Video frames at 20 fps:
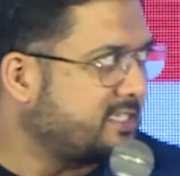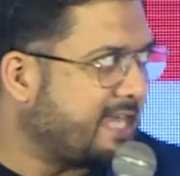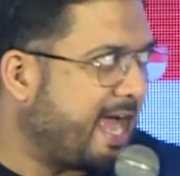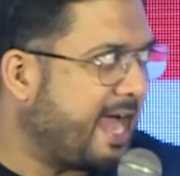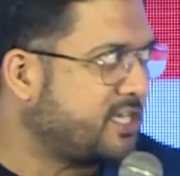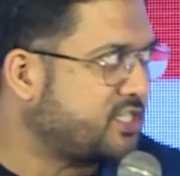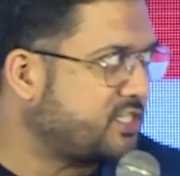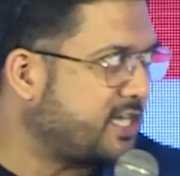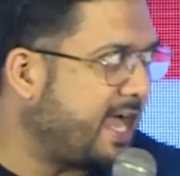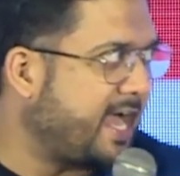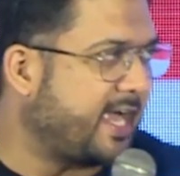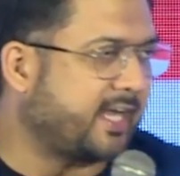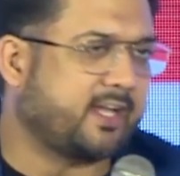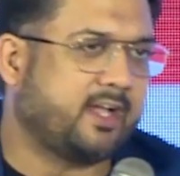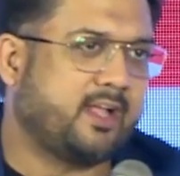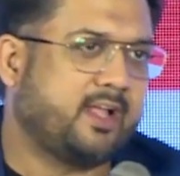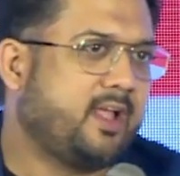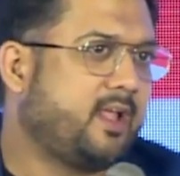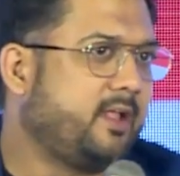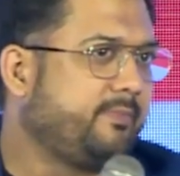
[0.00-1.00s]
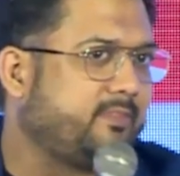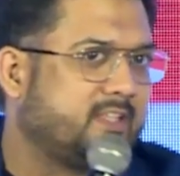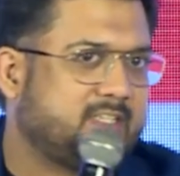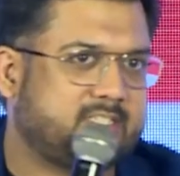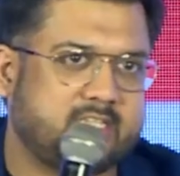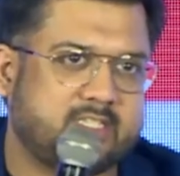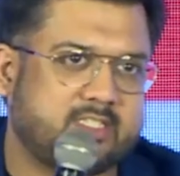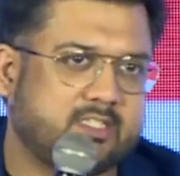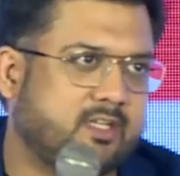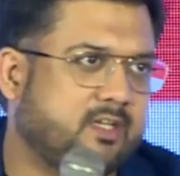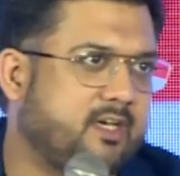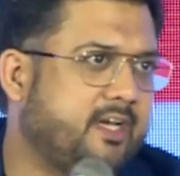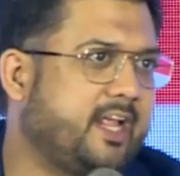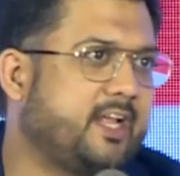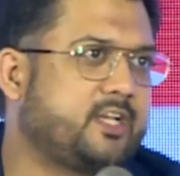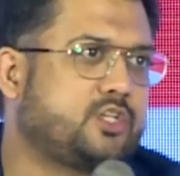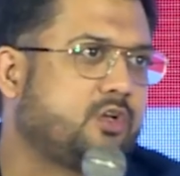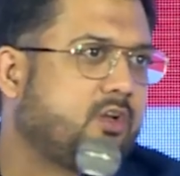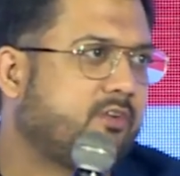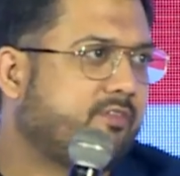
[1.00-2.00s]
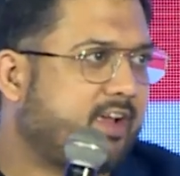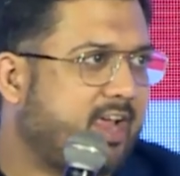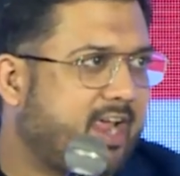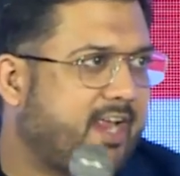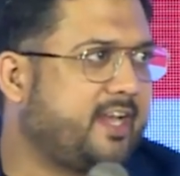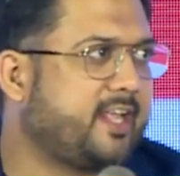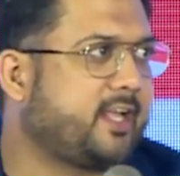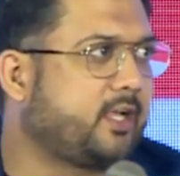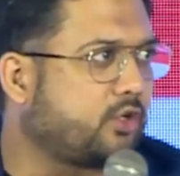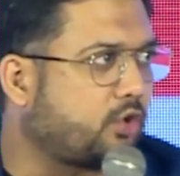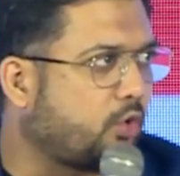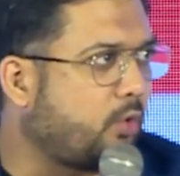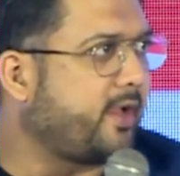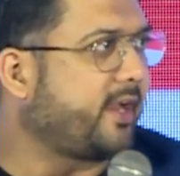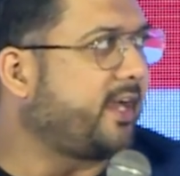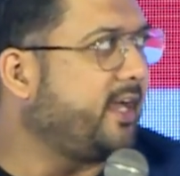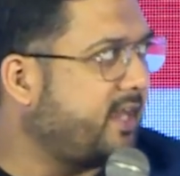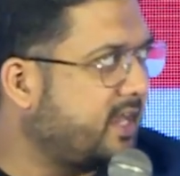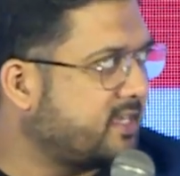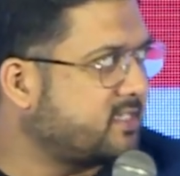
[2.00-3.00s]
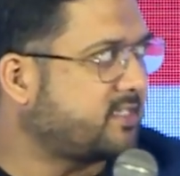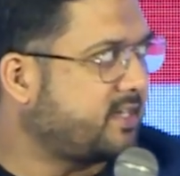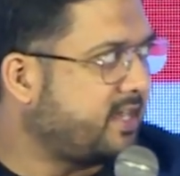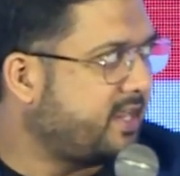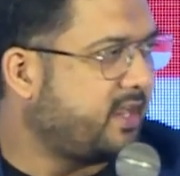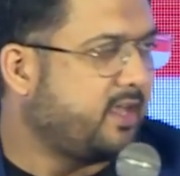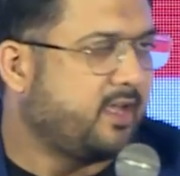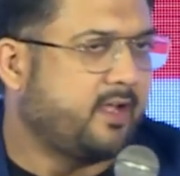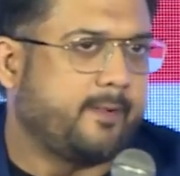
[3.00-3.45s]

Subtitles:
hashtag. This is the nature of any growing industry.